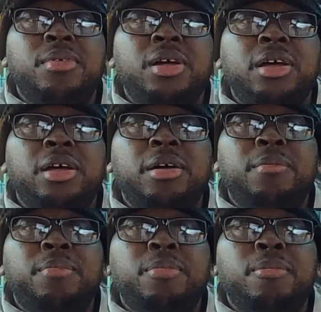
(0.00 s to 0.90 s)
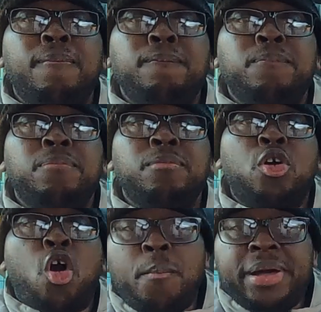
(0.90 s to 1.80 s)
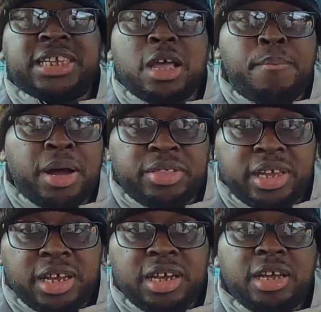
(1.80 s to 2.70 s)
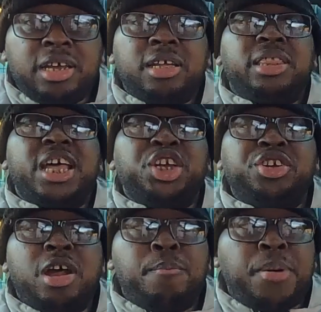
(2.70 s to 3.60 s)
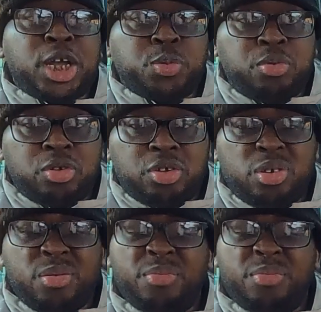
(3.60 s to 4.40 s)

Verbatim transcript: um, comments about the Nigerian passport.